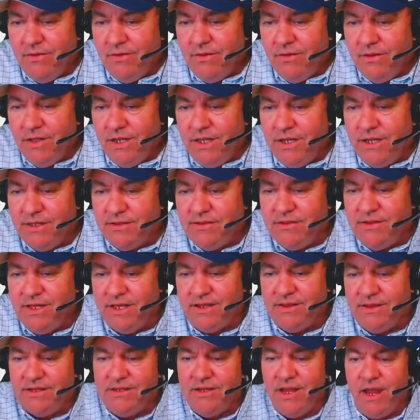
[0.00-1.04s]
he doesn't
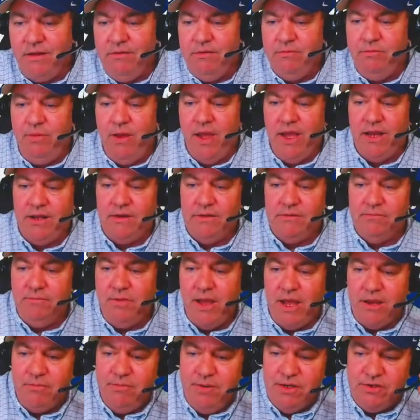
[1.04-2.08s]
think the
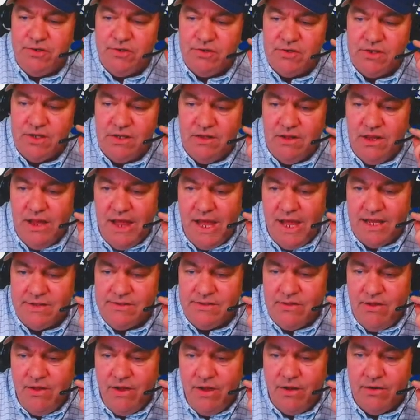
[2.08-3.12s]
Diamondback pitcher is going to
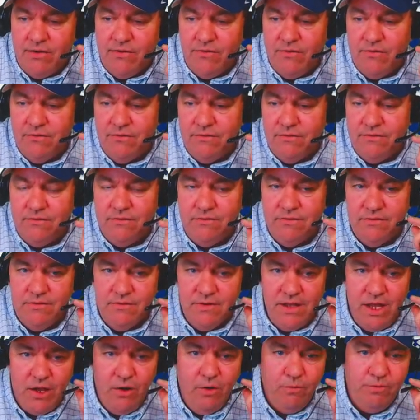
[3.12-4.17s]
last long.
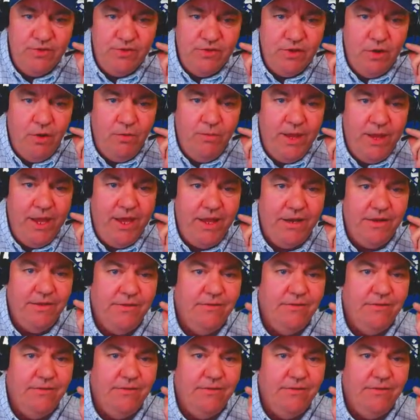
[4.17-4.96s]
I hope so, man.